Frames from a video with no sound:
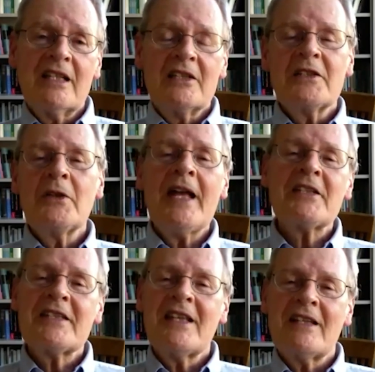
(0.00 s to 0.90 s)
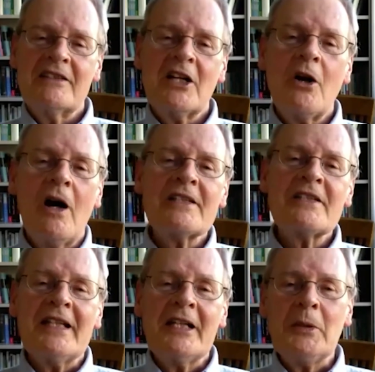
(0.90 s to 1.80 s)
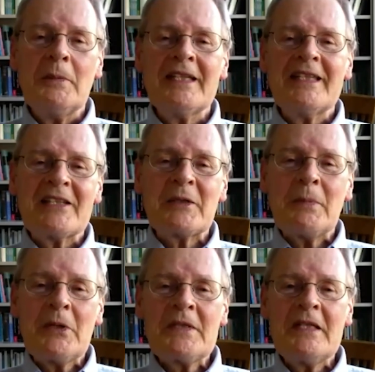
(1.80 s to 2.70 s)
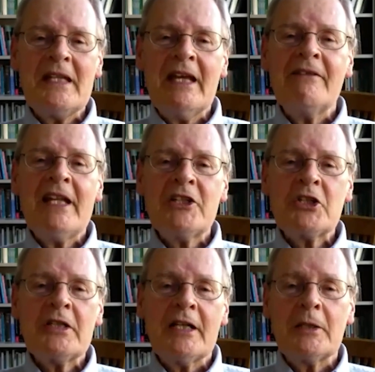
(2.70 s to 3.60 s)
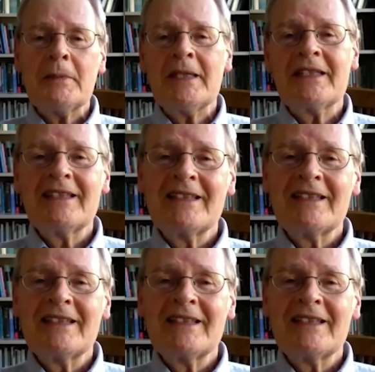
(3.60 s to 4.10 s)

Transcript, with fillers: So that's the, the causal element as opposed to the evidential element.